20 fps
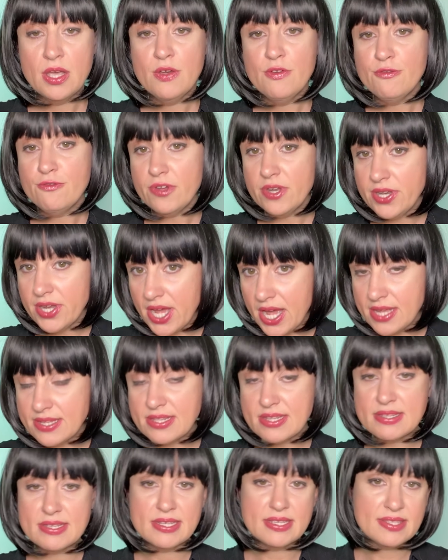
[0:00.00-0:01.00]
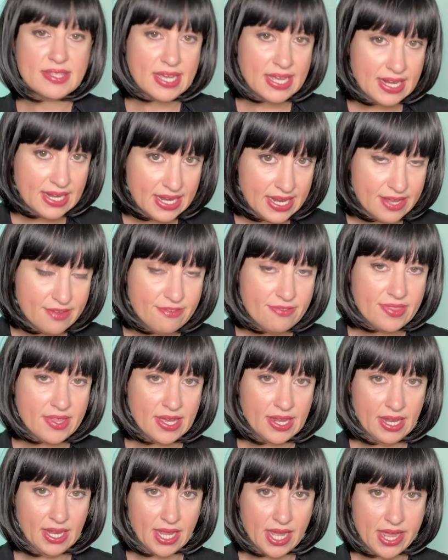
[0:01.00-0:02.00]
For narcissists, they live
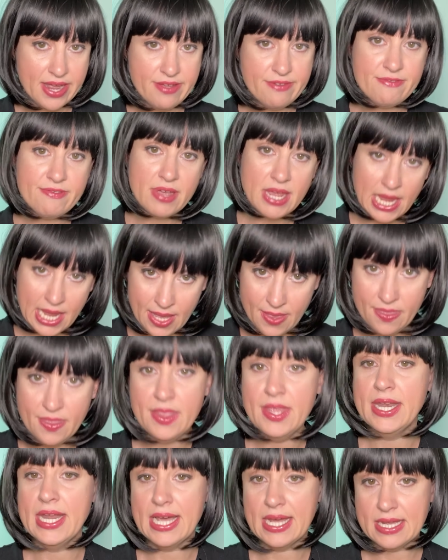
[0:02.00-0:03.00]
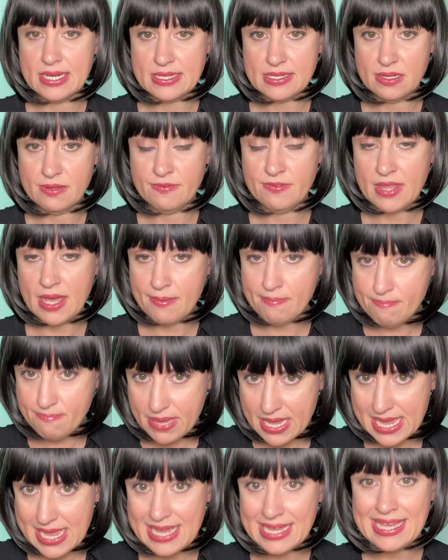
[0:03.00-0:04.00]
their life in the negative. Their
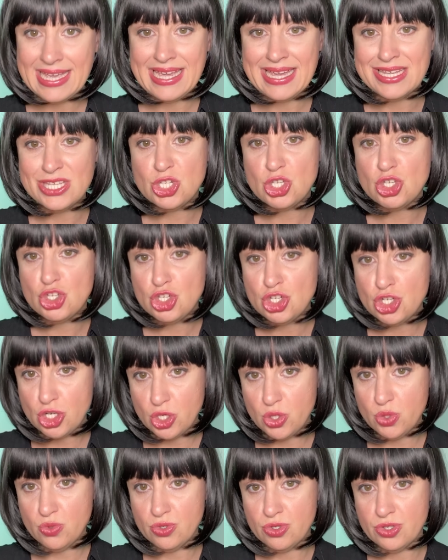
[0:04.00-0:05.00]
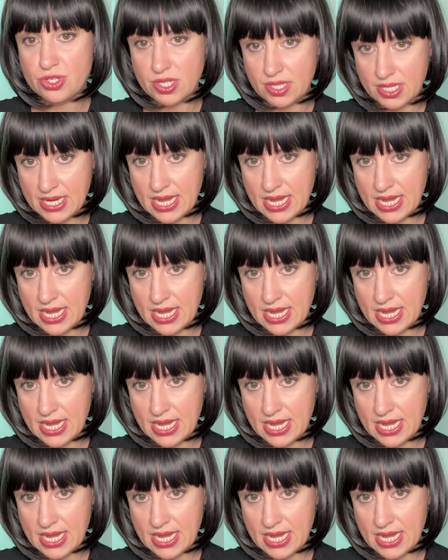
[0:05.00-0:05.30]
being is tuned to the